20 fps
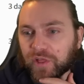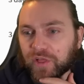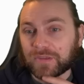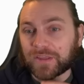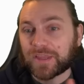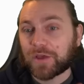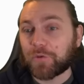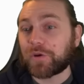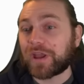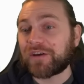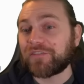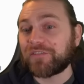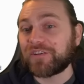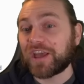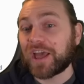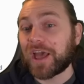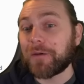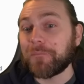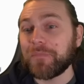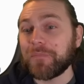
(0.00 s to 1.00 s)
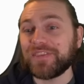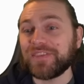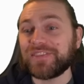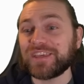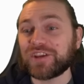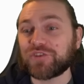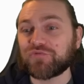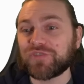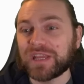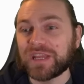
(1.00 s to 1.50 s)
And then we have a
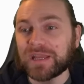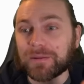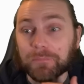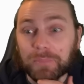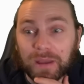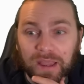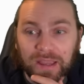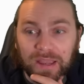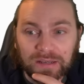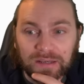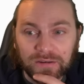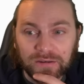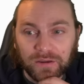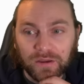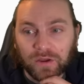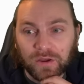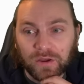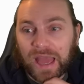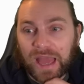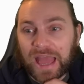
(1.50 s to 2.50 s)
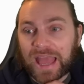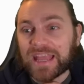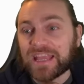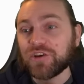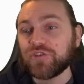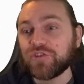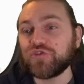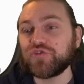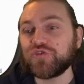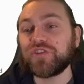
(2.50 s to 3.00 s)
mythic ring paid
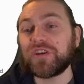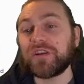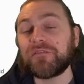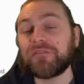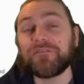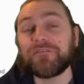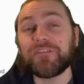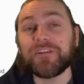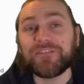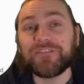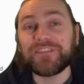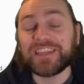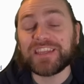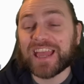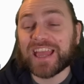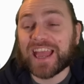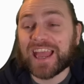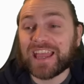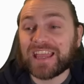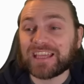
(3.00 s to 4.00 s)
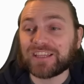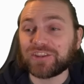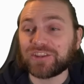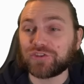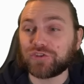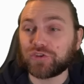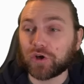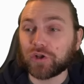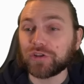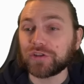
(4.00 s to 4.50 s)

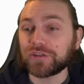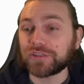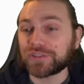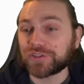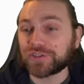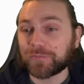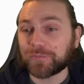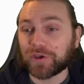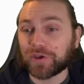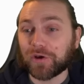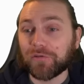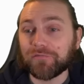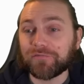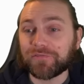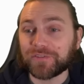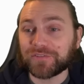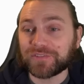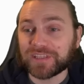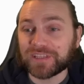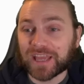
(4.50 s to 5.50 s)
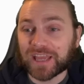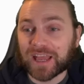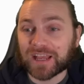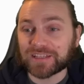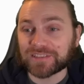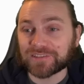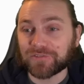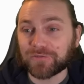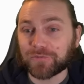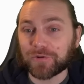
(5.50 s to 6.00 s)
$858, so beyond
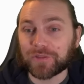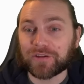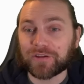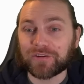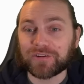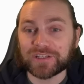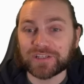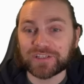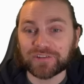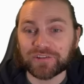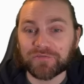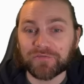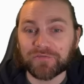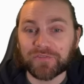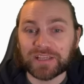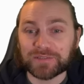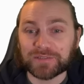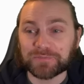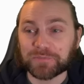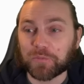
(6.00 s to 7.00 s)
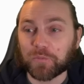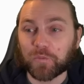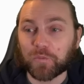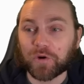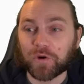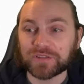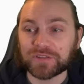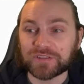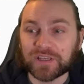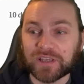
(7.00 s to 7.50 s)
50x of what their initial investment
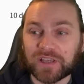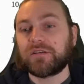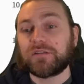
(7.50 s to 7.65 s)
was.